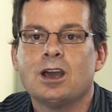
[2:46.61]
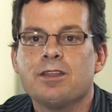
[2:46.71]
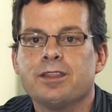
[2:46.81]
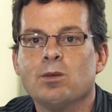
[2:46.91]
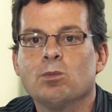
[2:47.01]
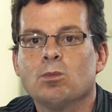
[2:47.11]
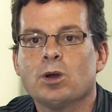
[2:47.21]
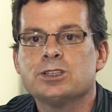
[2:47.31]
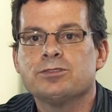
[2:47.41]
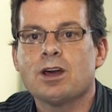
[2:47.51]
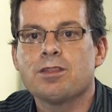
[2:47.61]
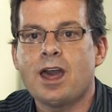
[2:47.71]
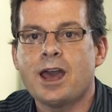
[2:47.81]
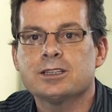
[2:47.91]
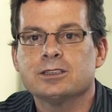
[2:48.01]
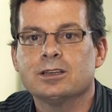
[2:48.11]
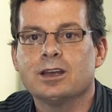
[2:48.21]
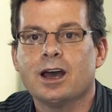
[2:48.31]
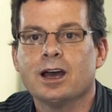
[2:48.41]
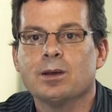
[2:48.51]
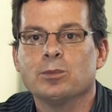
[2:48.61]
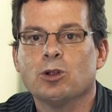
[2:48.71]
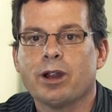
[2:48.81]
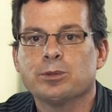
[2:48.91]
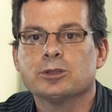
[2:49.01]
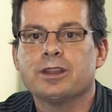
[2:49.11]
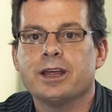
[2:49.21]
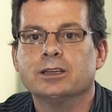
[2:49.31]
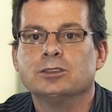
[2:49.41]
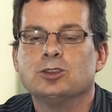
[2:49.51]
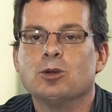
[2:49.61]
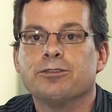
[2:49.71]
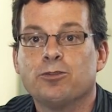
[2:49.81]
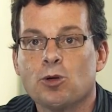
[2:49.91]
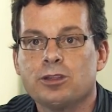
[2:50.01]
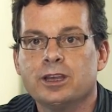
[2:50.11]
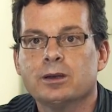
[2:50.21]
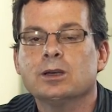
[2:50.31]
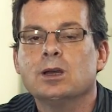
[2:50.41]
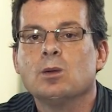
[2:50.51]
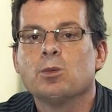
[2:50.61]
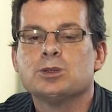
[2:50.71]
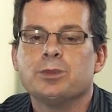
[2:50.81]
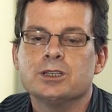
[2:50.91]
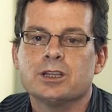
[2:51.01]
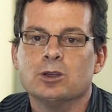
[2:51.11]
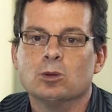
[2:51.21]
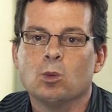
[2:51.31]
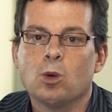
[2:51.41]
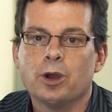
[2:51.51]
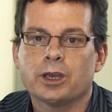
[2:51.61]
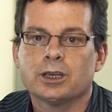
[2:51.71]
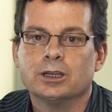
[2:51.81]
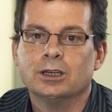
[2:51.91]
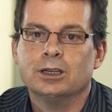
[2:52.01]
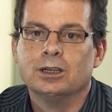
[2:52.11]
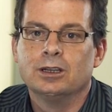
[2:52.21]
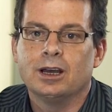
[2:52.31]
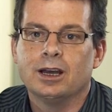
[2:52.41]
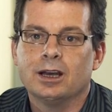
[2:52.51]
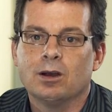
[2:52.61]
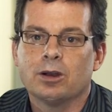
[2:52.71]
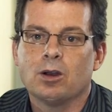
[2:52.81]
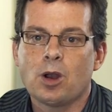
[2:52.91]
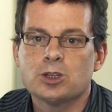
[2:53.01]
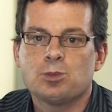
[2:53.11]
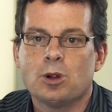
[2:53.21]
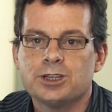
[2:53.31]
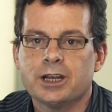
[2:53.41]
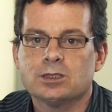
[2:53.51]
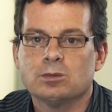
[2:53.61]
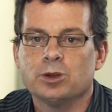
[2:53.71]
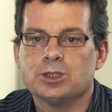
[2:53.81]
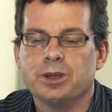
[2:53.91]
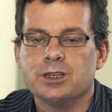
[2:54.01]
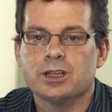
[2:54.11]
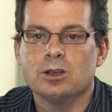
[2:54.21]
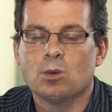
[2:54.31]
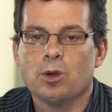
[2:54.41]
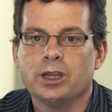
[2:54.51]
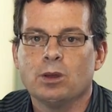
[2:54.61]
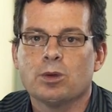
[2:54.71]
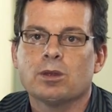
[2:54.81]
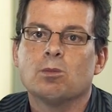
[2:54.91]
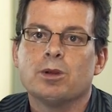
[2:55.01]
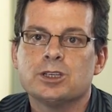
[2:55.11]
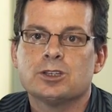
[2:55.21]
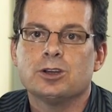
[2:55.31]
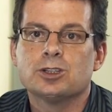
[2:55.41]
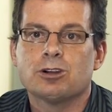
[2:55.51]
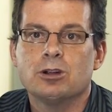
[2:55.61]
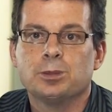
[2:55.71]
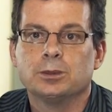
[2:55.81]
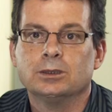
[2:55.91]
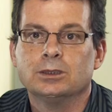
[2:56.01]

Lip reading: And then once you've done that, you're able to then do a fourth year, which means that you will work on an honours project, which means that you're working with a research group,